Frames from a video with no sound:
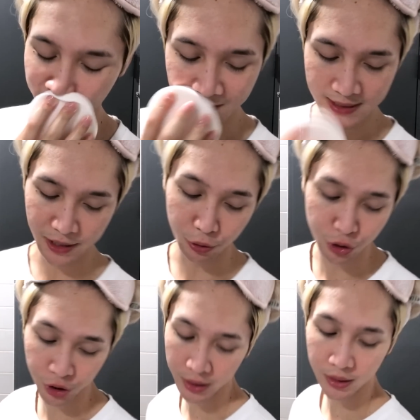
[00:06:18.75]
obvious that you
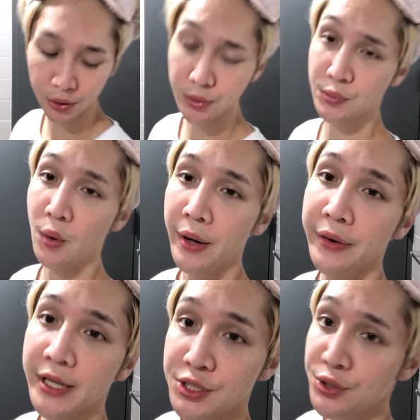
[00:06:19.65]
shouldn't use
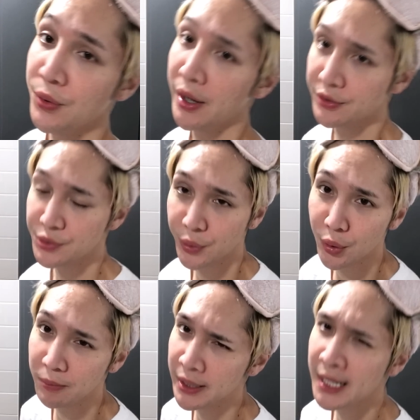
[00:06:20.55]
water that's too hot or too
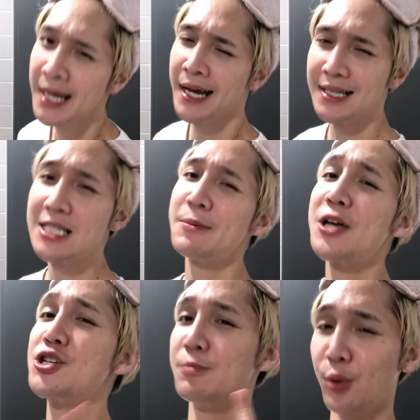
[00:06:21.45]
cold, but it's
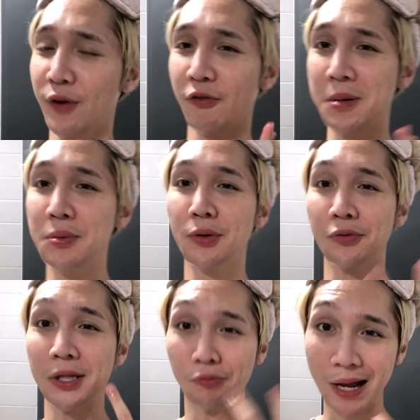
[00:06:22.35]
especially important for people
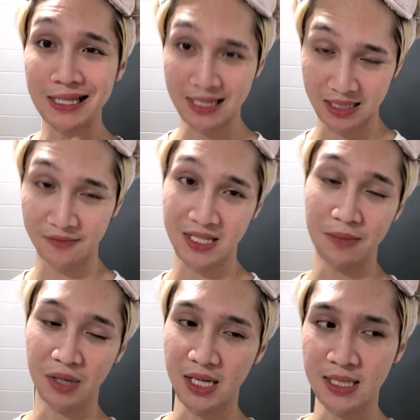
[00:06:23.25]
with really red sensitive
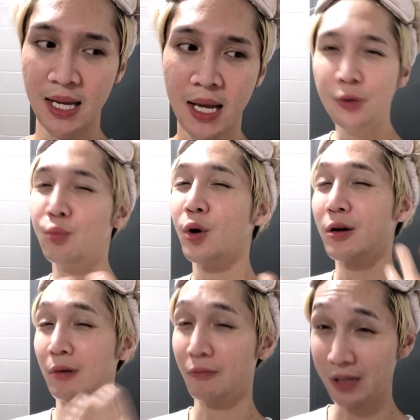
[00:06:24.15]
skin because if you
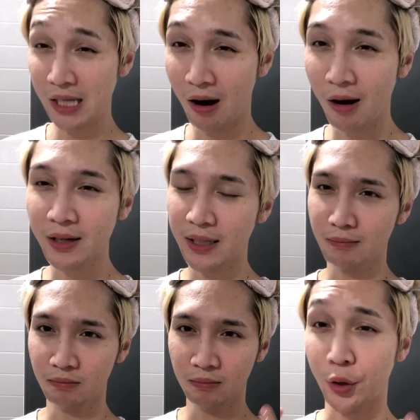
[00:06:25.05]
work really hard
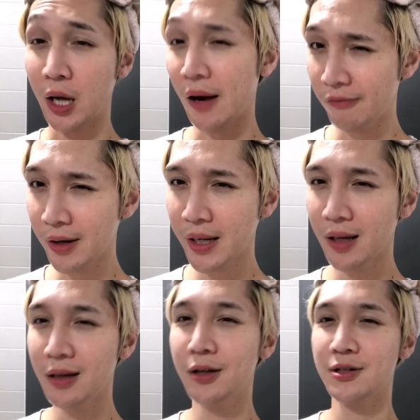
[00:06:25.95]
at
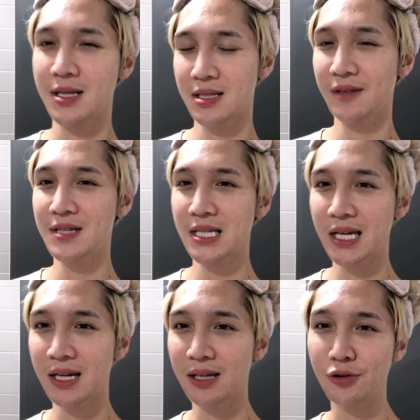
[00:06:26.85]
recovering your sensitive
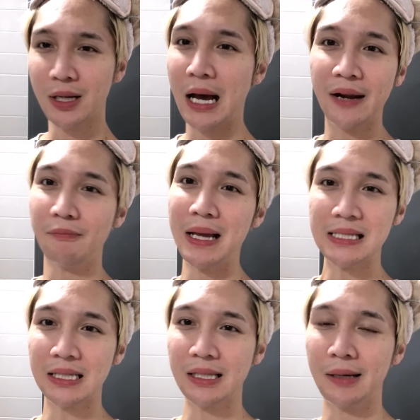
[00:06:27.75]
skin, you can kind of
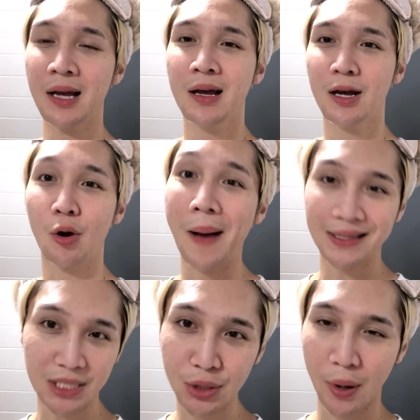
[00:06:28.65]
basically go
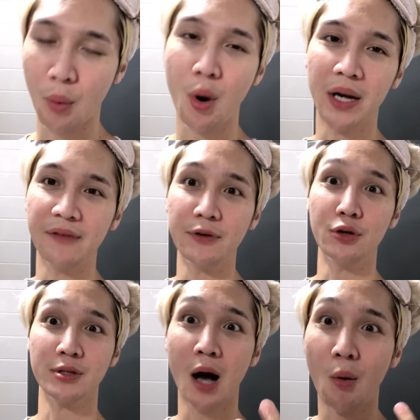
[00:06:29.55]
back to square one. If
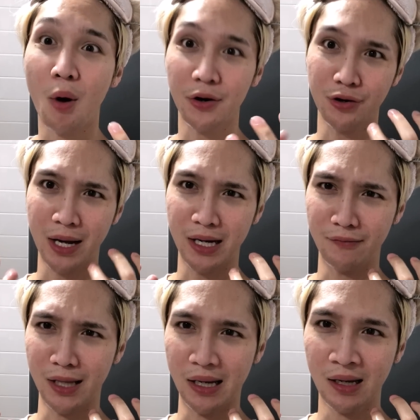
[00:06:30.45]
you use hot water, you
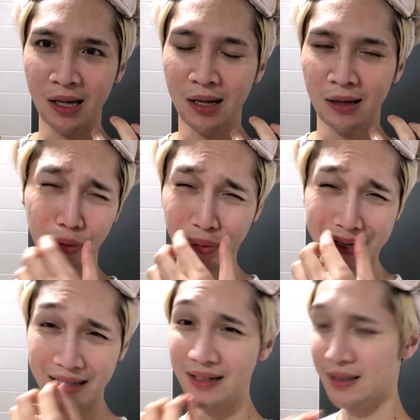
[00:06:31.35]
kind of like
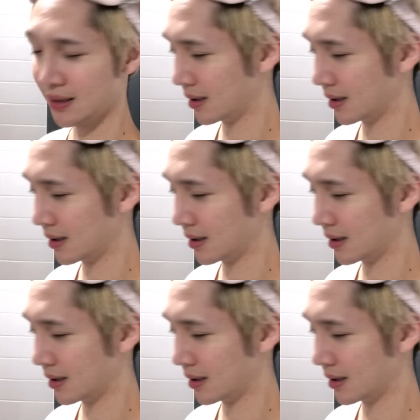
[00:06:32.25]
ruin it.